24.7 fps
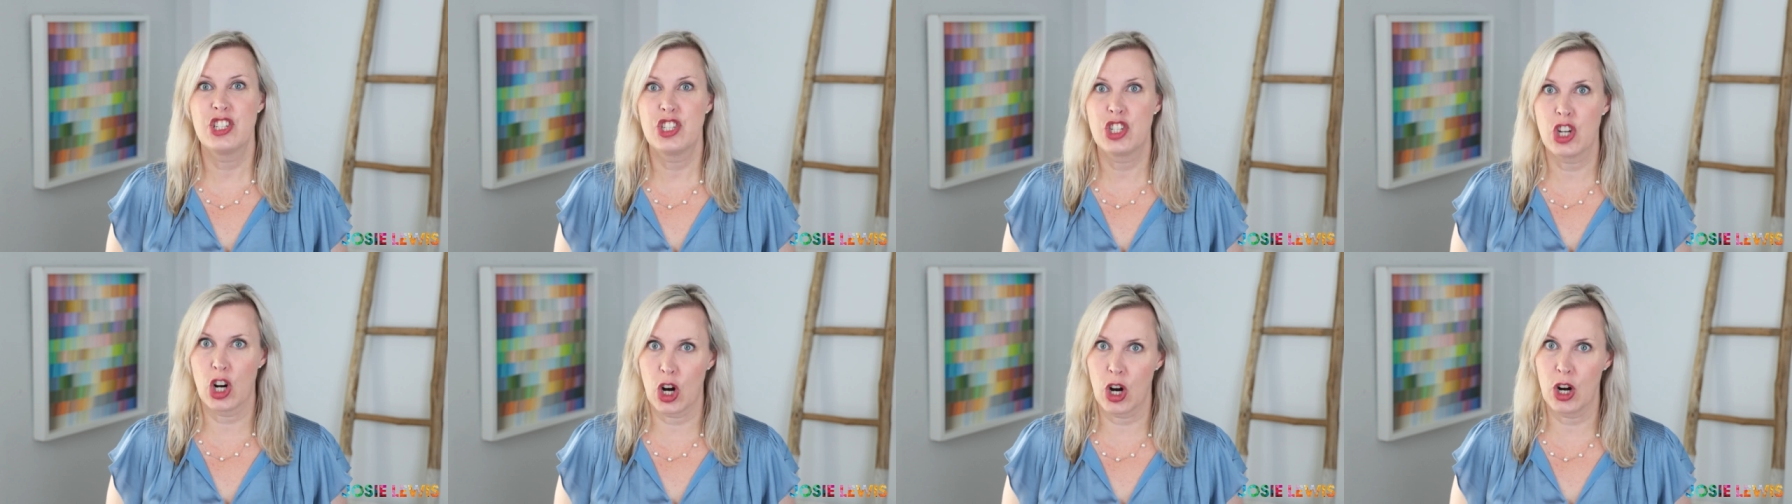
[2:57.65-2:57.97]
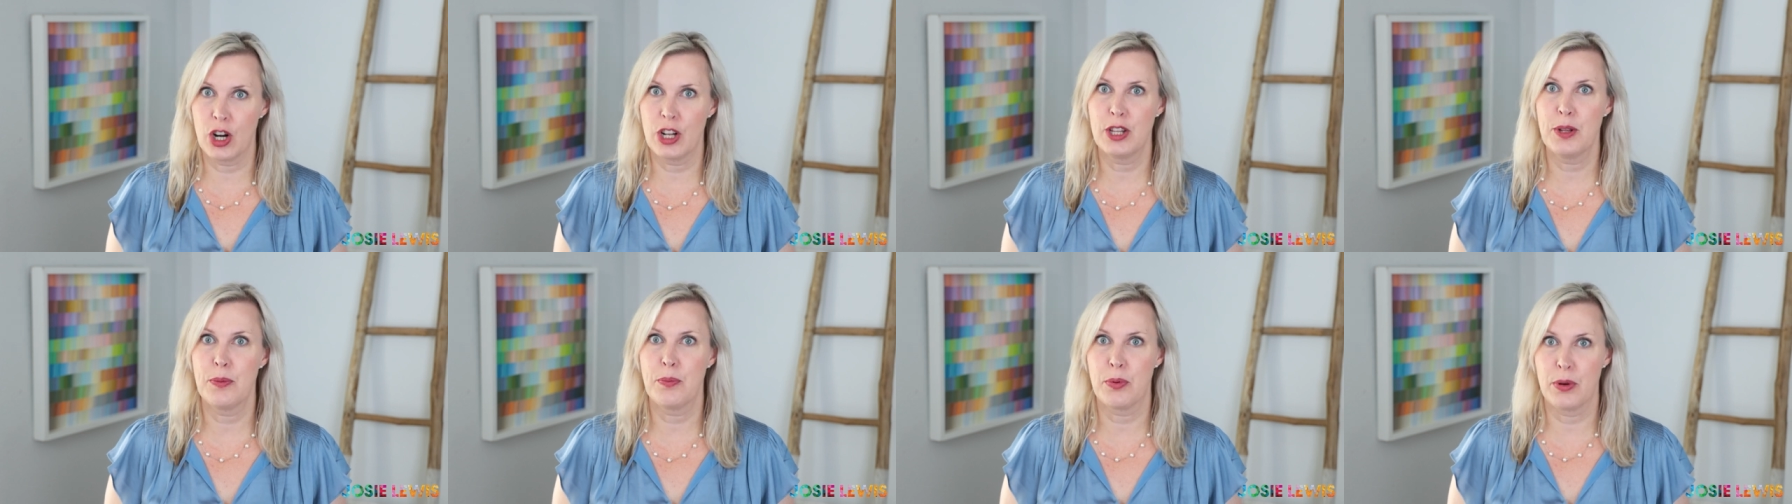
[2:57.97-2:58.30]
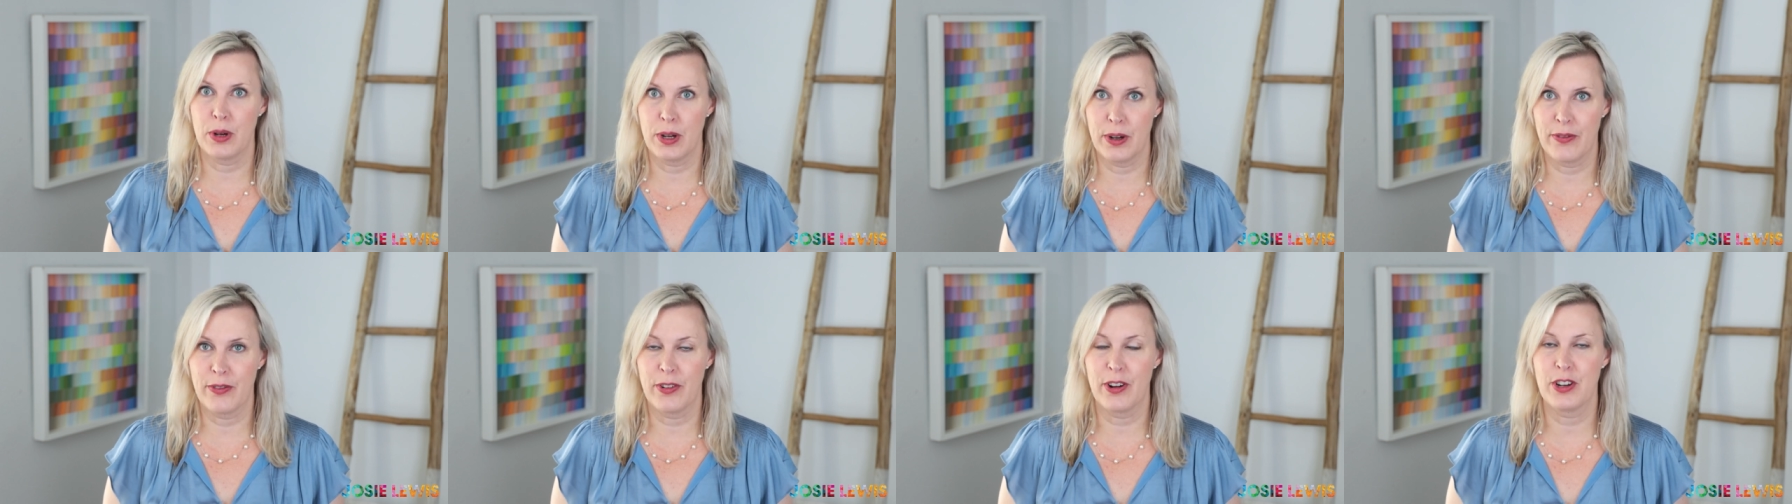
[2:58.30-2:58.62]
turn the
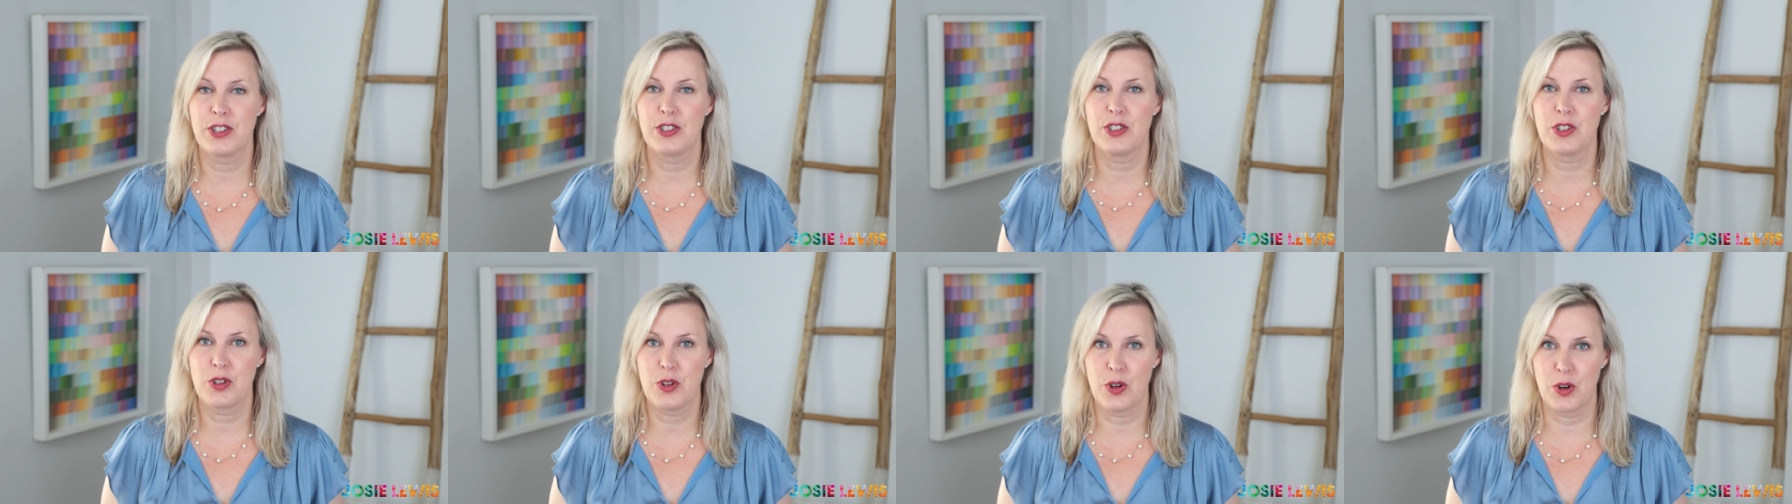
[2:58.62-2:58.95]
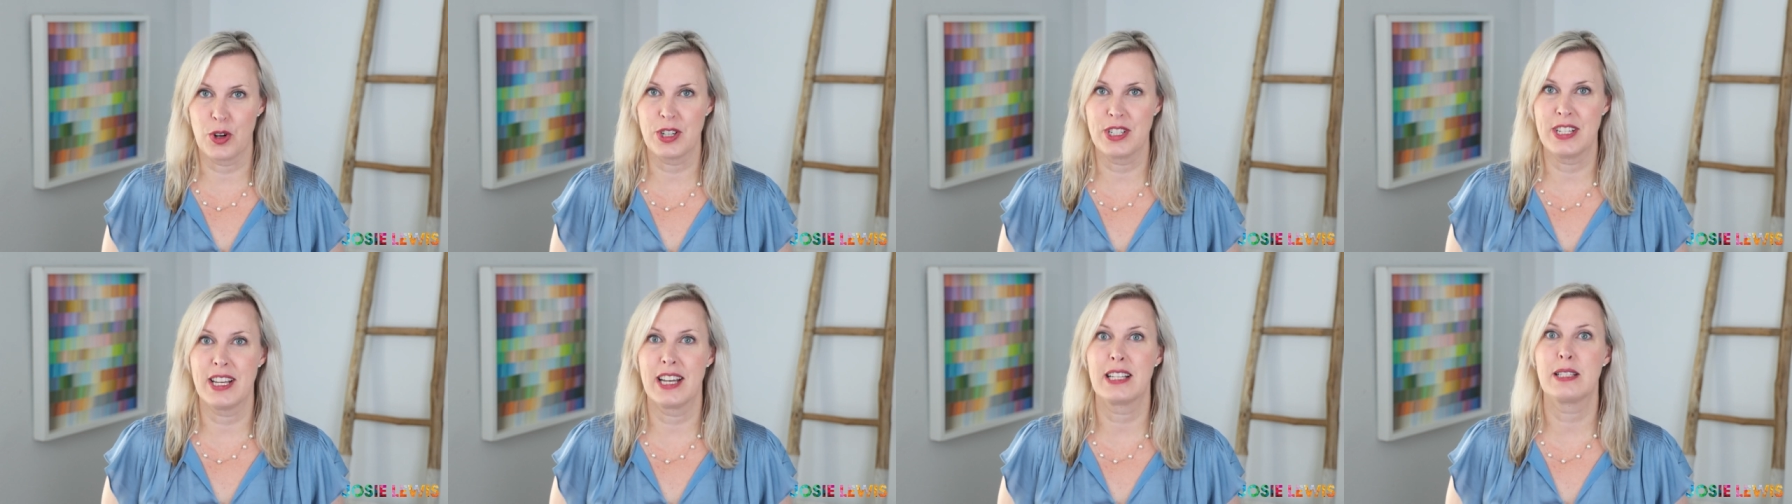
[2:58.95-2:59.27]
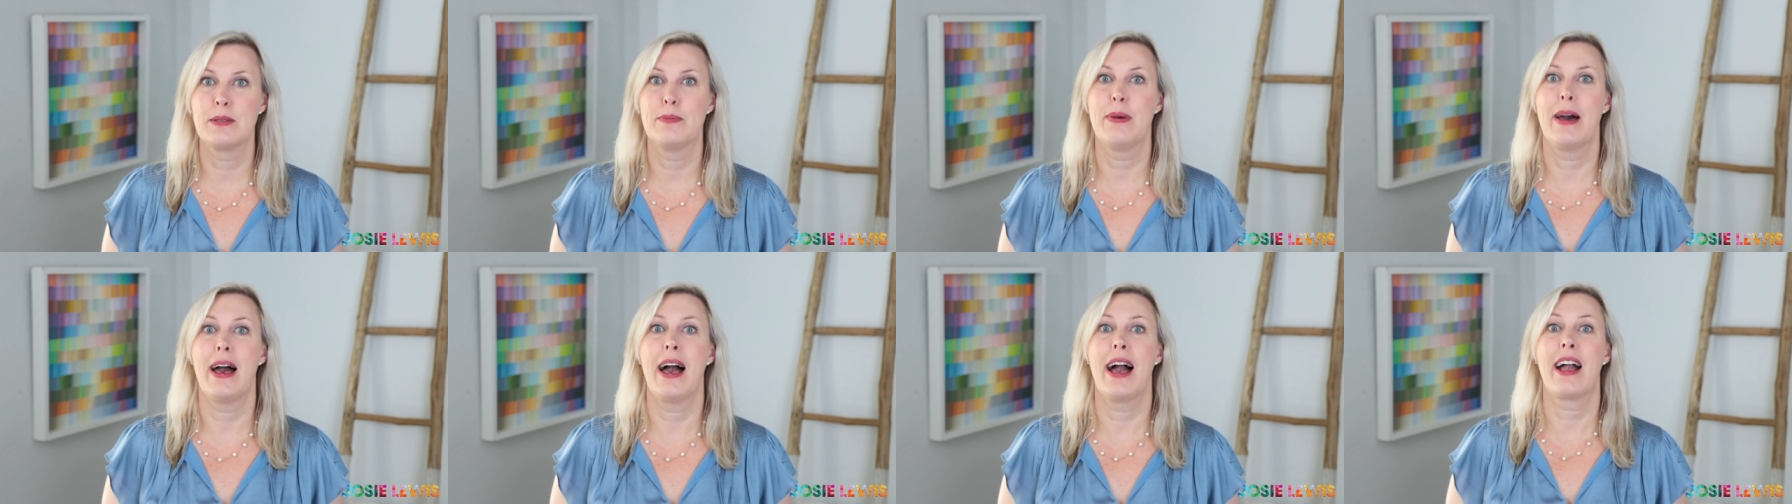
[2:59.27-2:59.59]
prefrontal
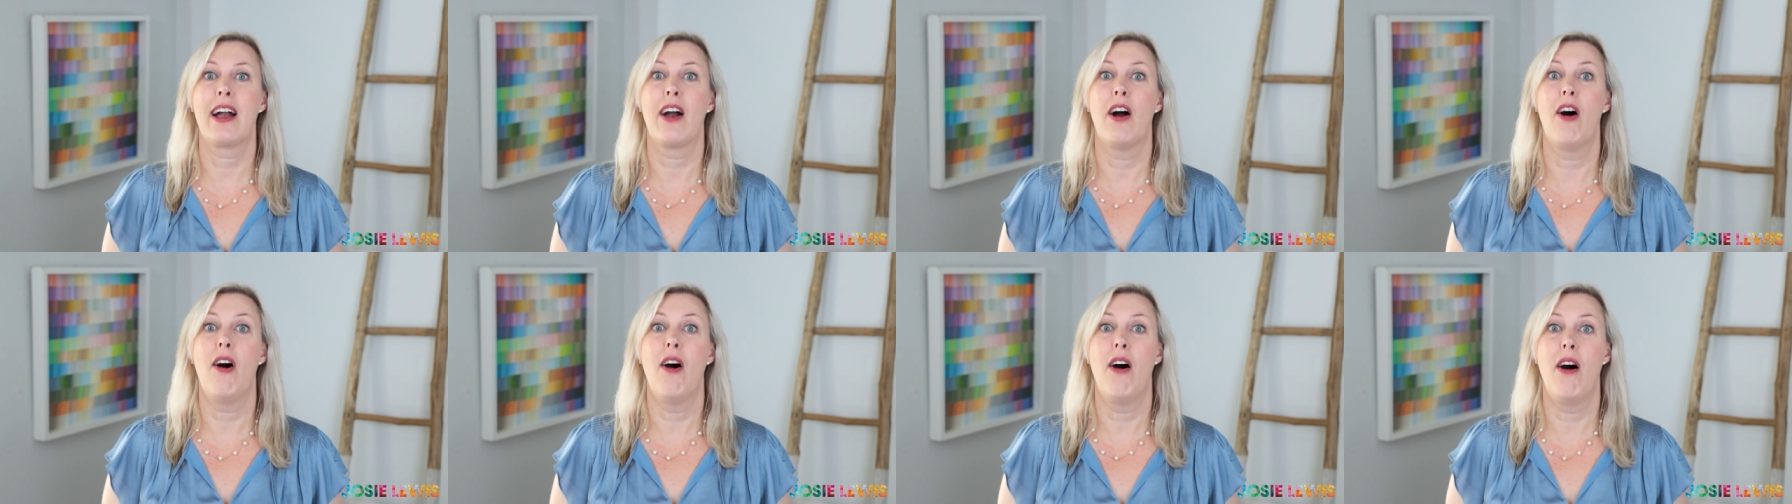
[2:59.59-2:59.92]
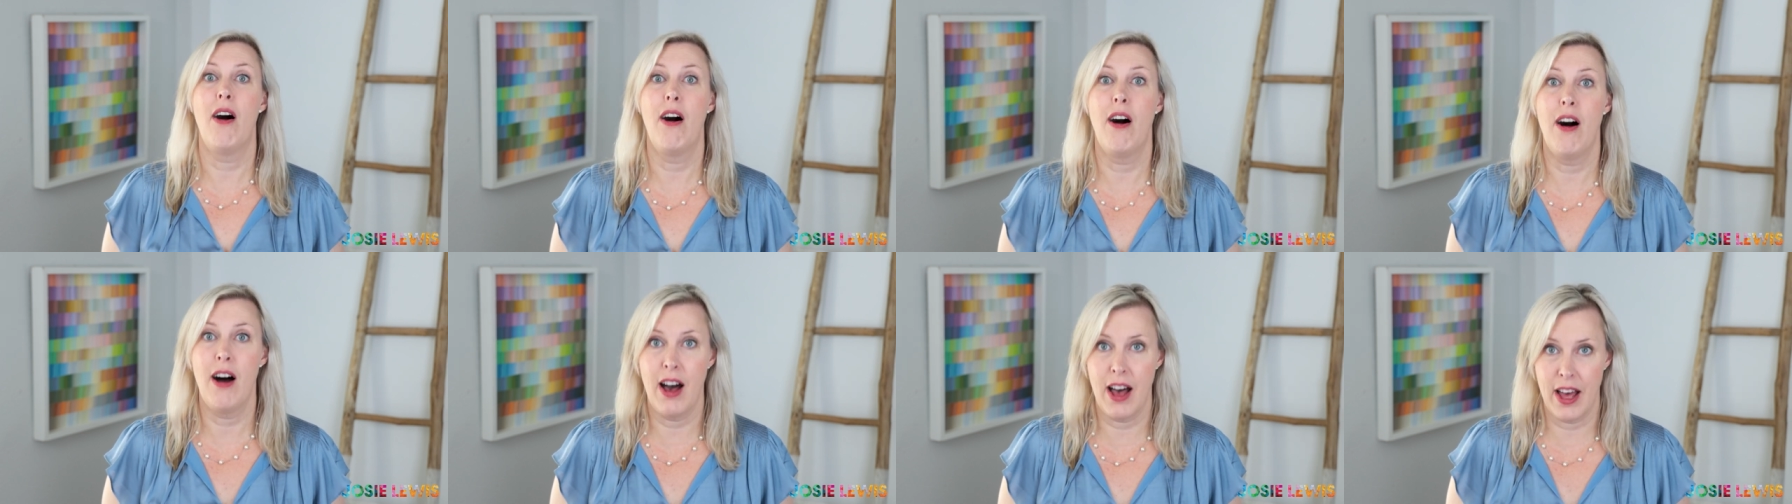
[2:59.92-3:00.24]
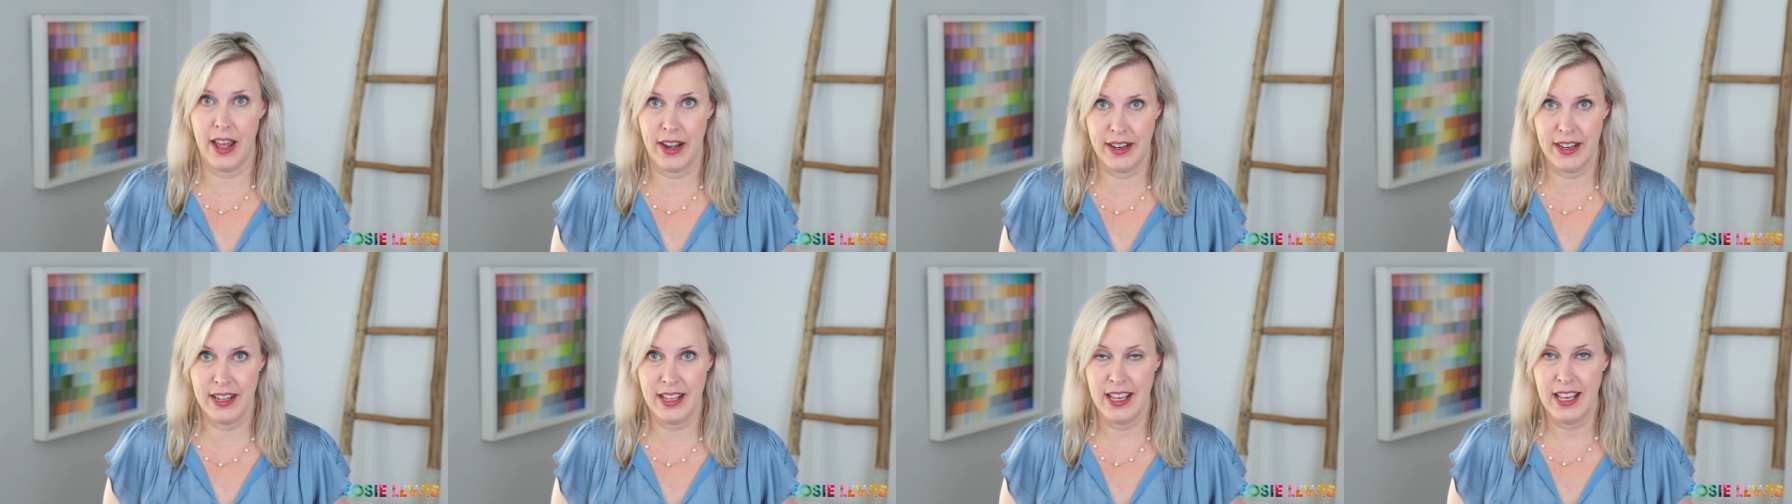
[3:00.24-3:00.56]
cortex back
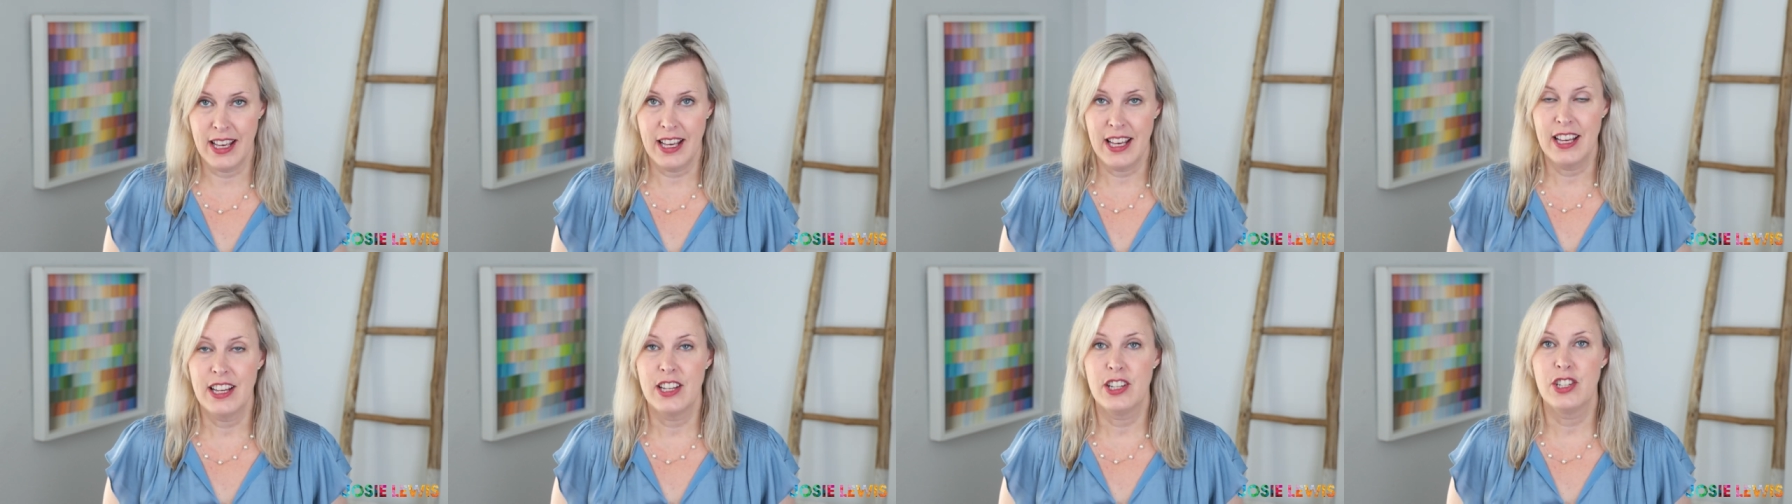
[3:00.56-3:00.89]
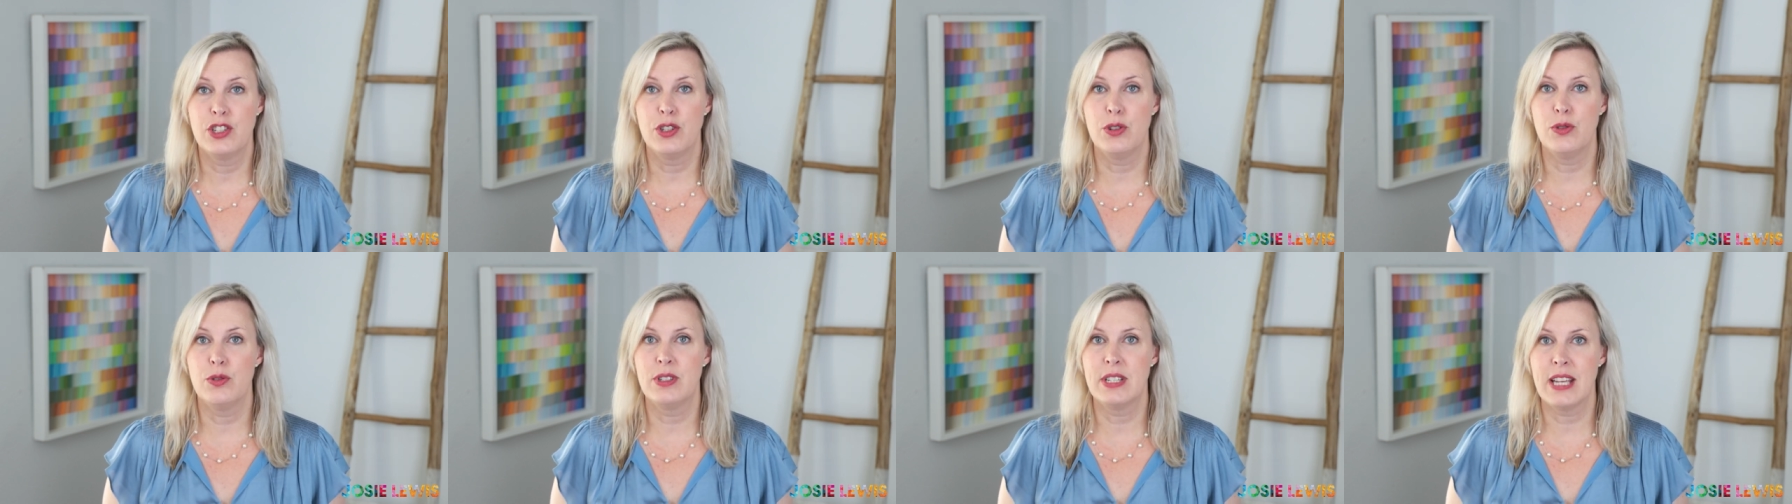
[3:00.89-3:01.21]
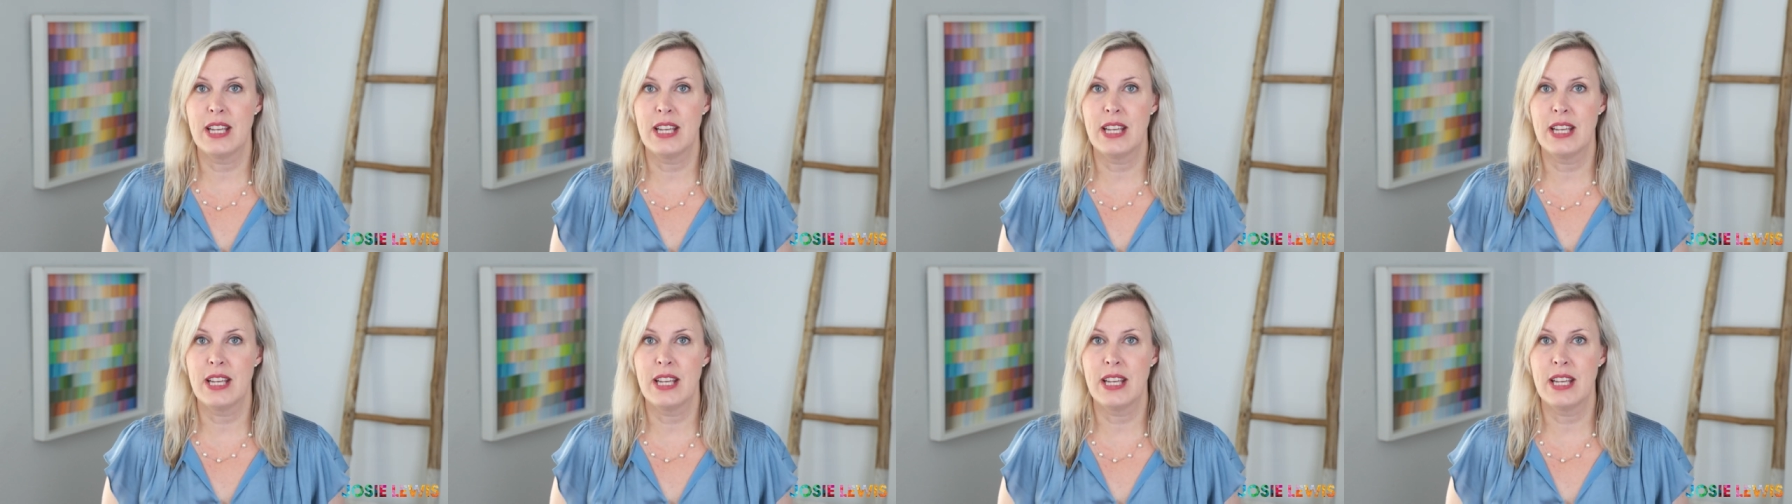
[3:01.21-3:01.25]
on to